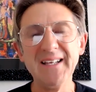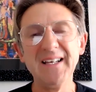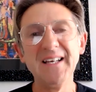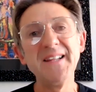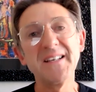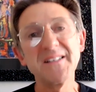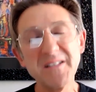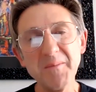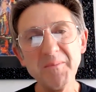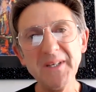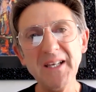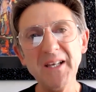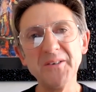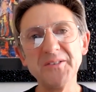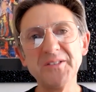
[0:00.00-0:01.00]
And that's
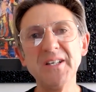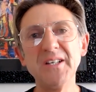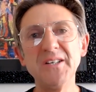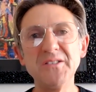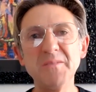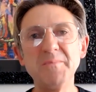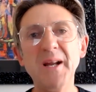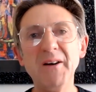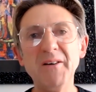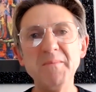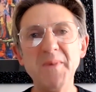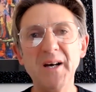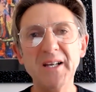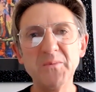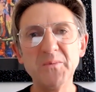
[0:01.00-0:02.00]
something else to bear in
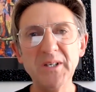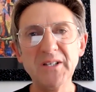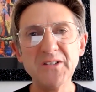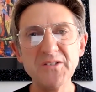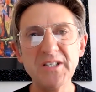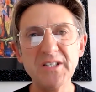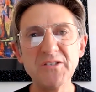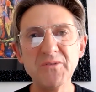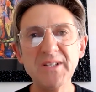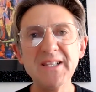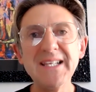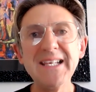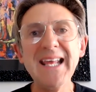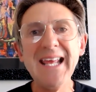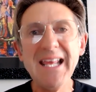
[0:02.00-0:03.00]
mind when considering
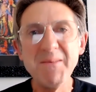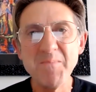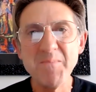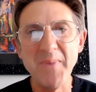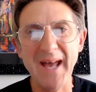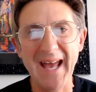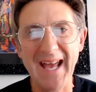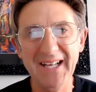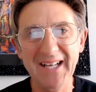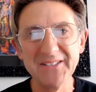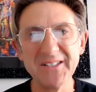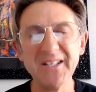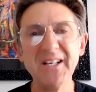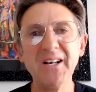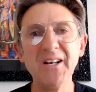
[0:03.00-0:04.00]
the impact